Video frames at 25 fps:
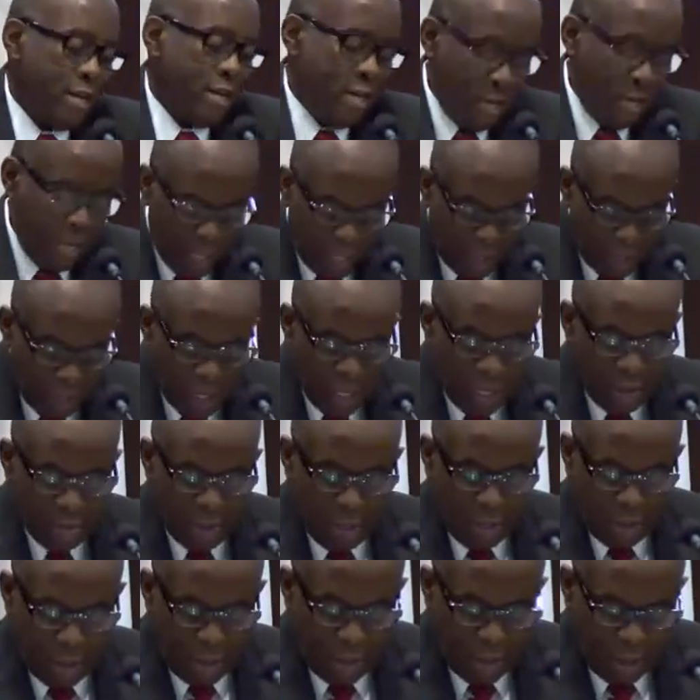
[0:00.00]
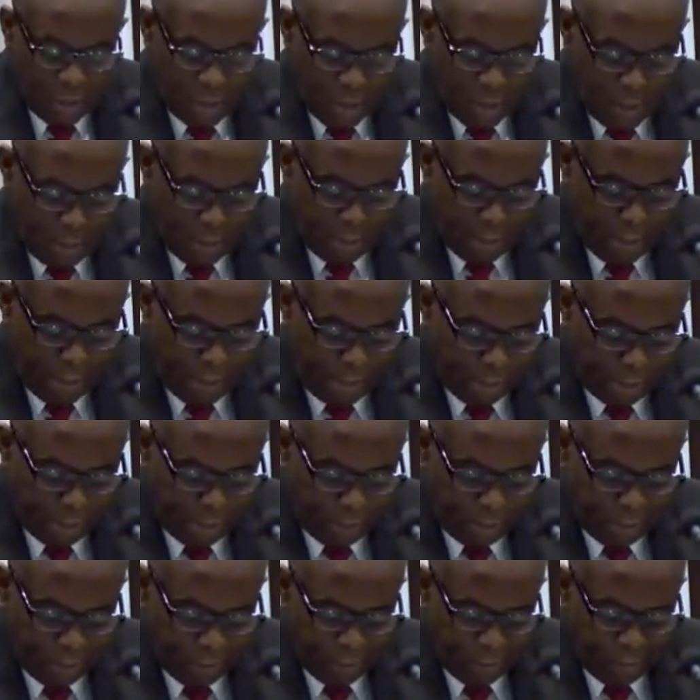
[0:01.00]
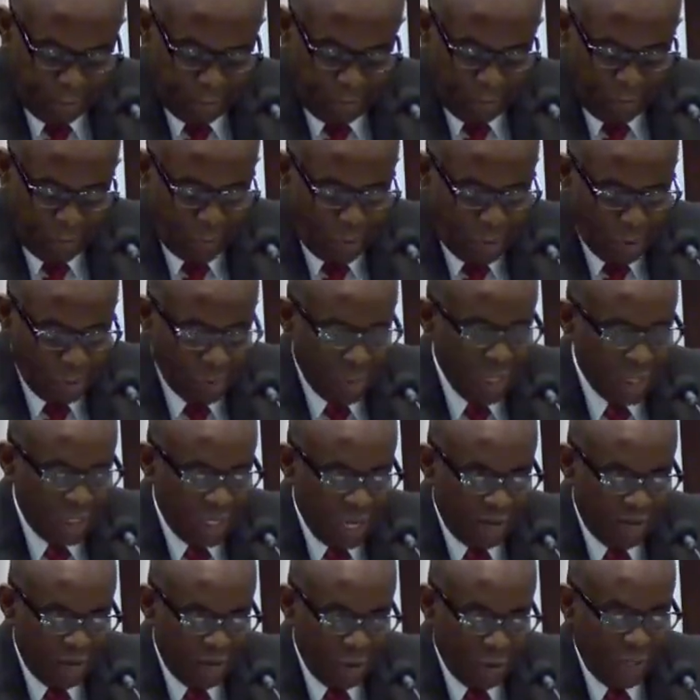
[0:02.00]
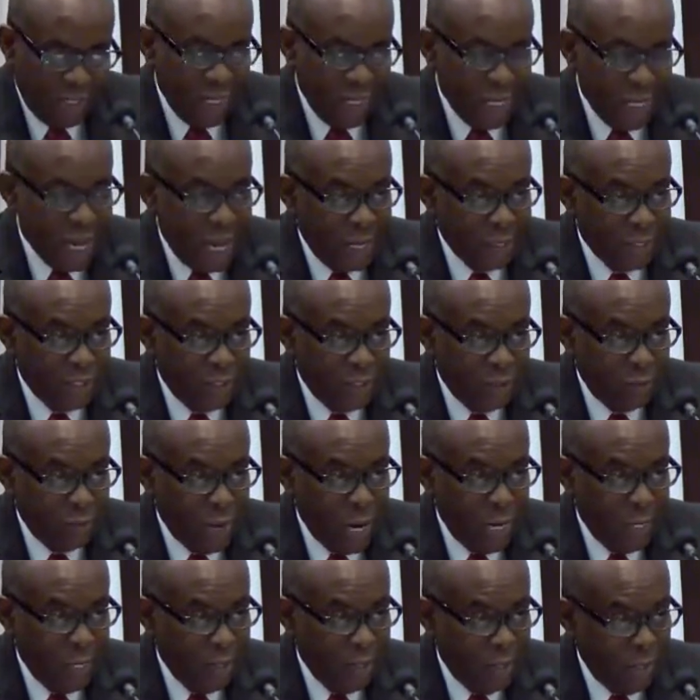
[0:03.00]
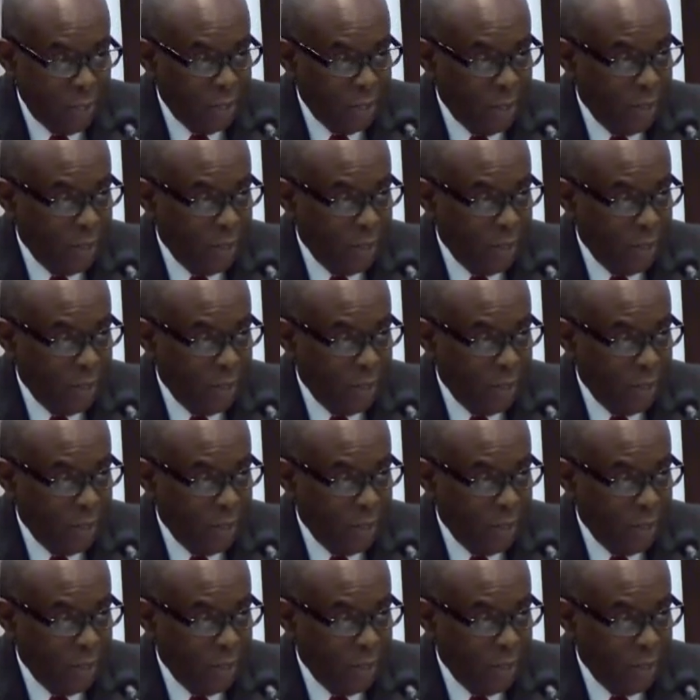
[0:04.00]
Nicodemus? You must have your theology right here.